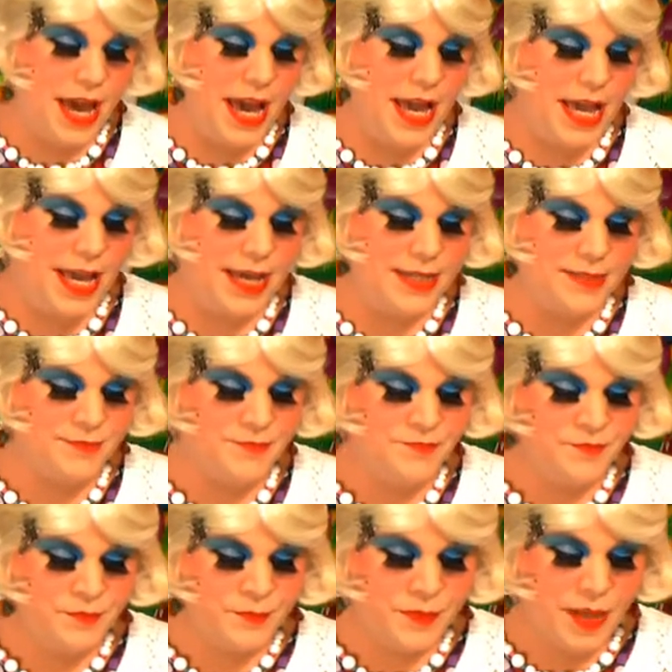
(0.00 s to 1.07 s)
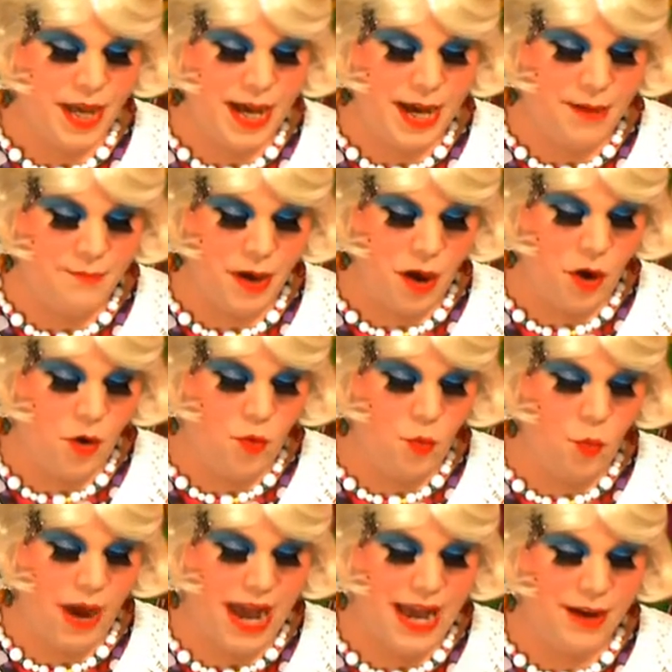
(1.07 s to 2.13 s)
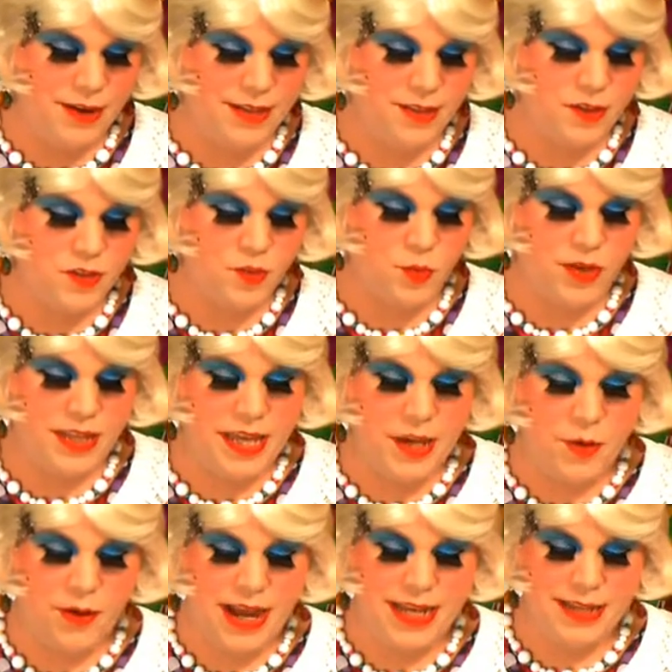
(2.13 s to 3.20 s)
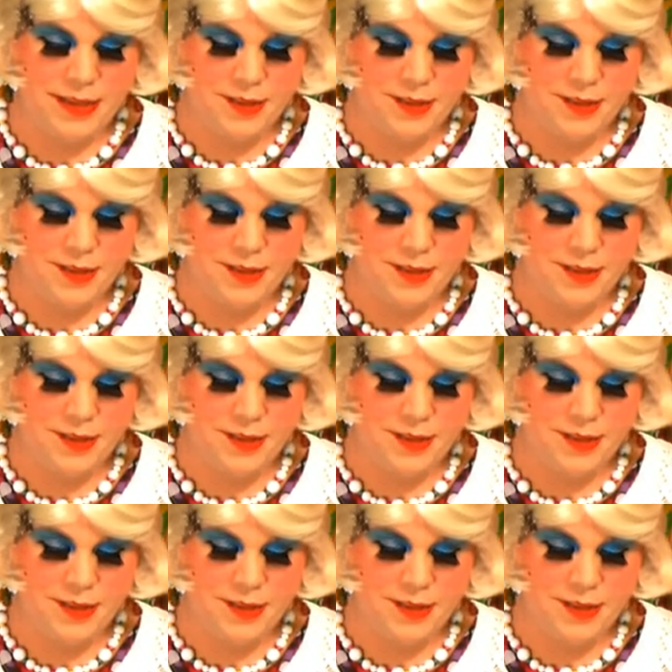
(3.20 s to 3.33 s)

And um, oh wow, it looks really great.